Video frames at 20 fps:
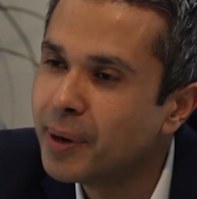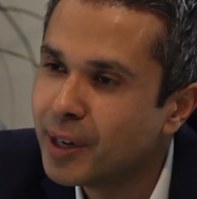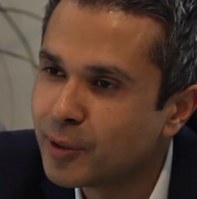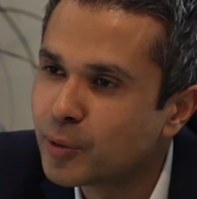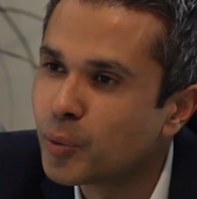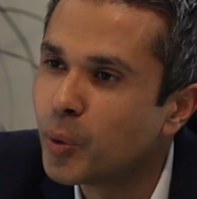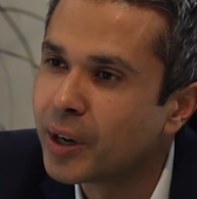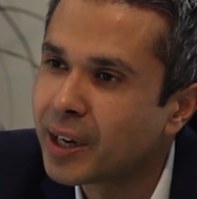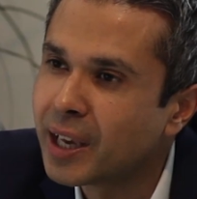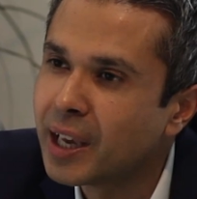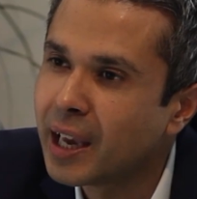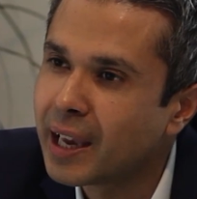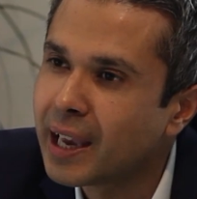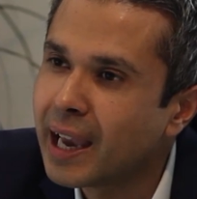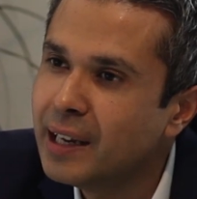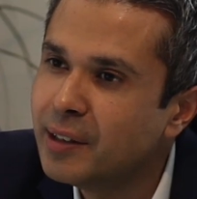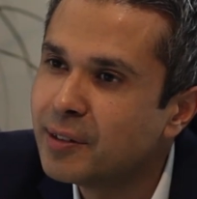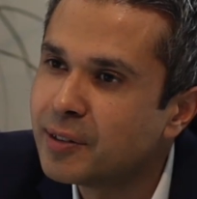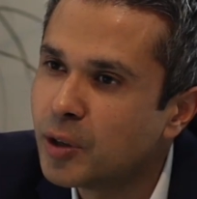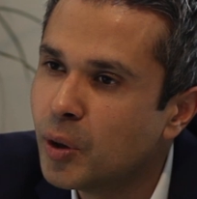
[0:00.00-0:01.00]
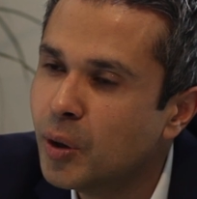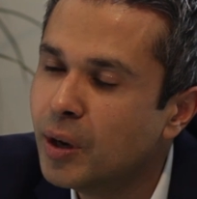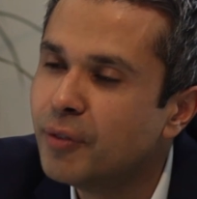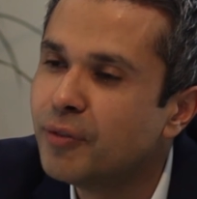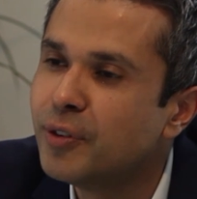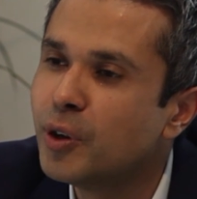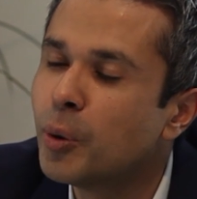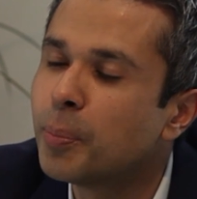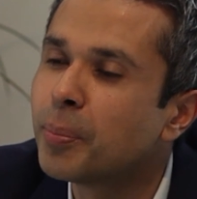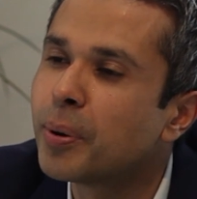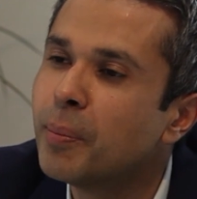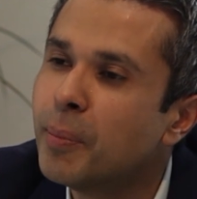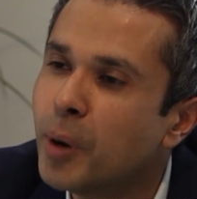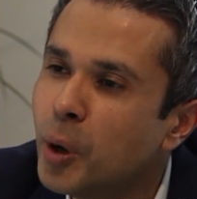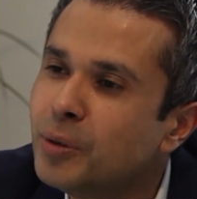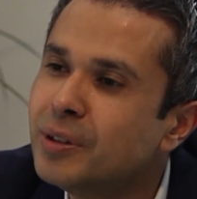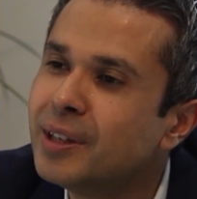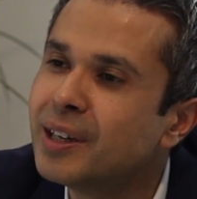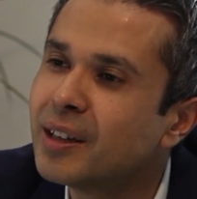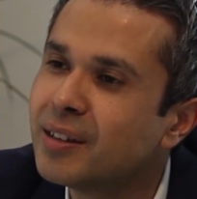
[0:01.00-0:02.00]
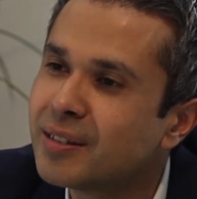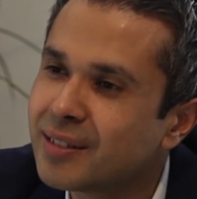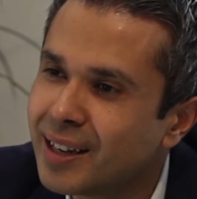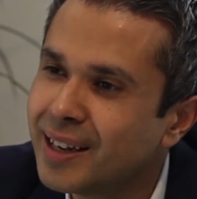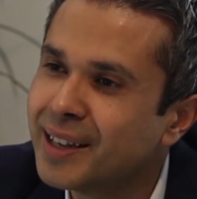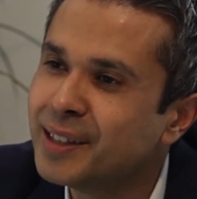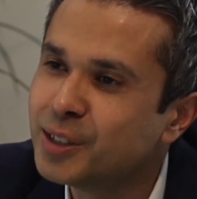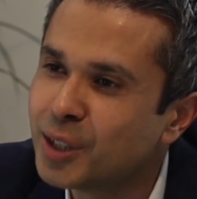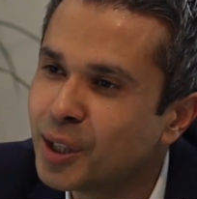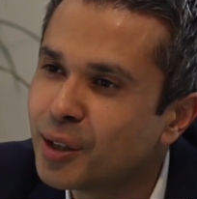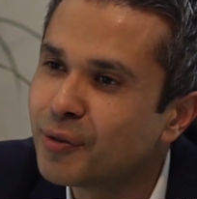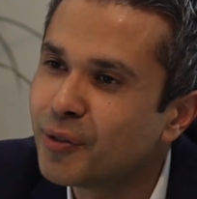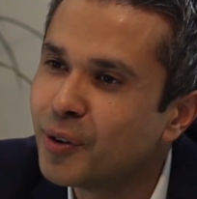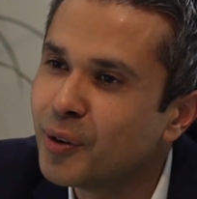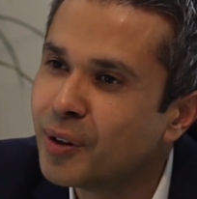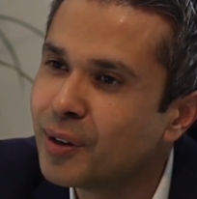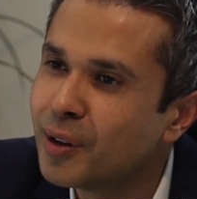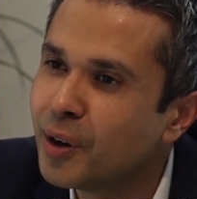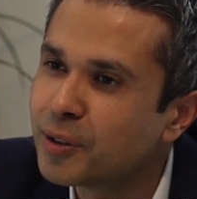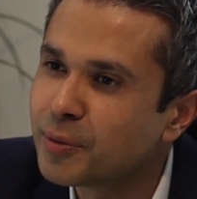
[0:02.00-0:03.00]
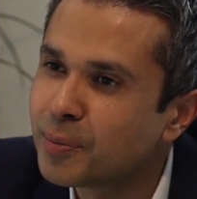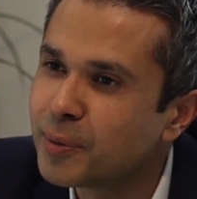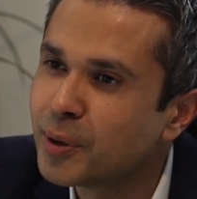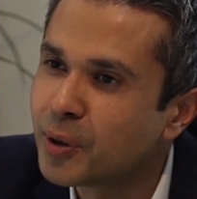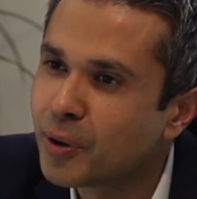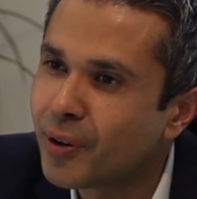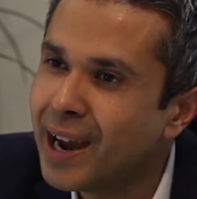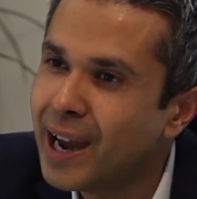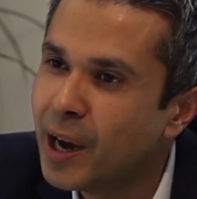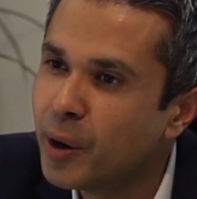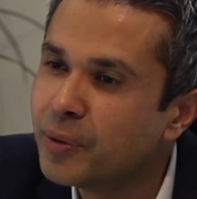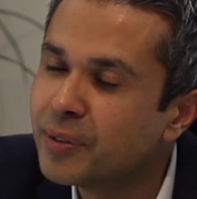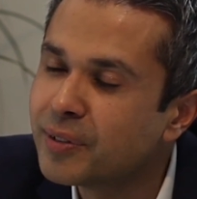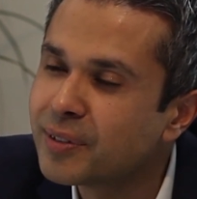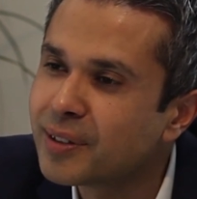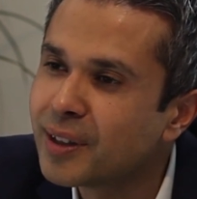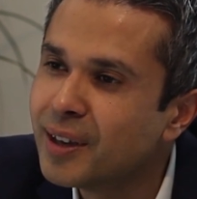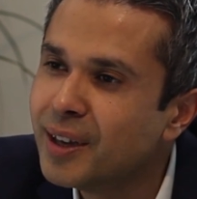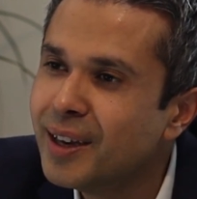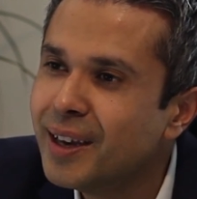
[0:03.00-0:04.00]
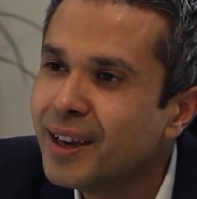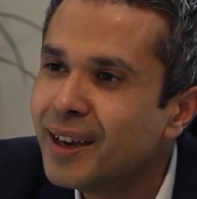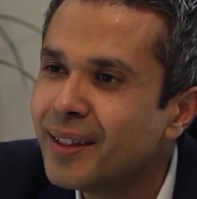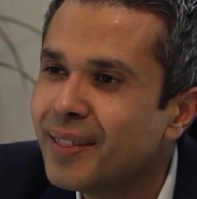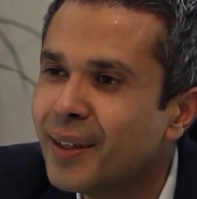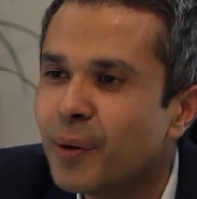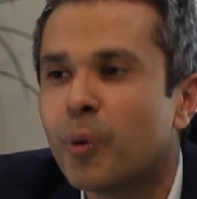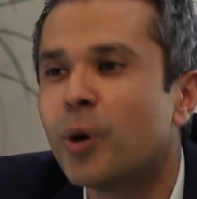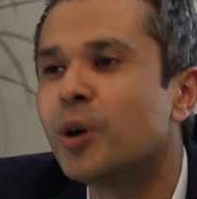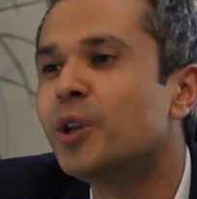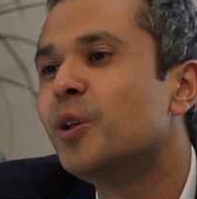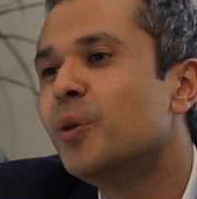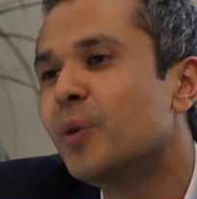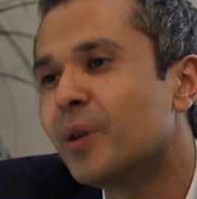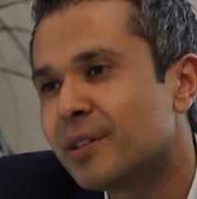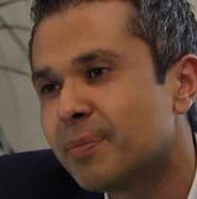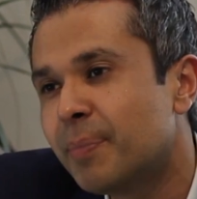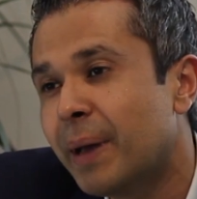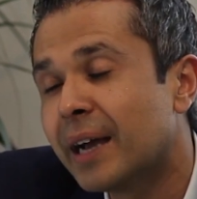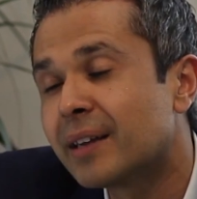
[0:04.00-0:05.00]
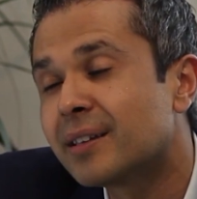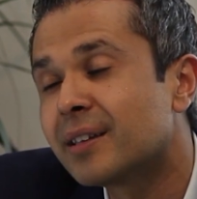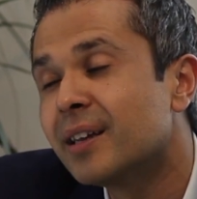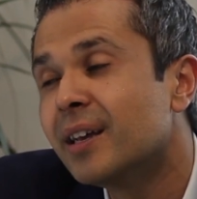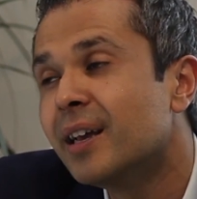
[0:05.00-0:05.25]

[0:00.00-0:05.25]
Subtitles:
is working against you. And if you're promoting and selling junk food in the hospital grounds, then what do you expect?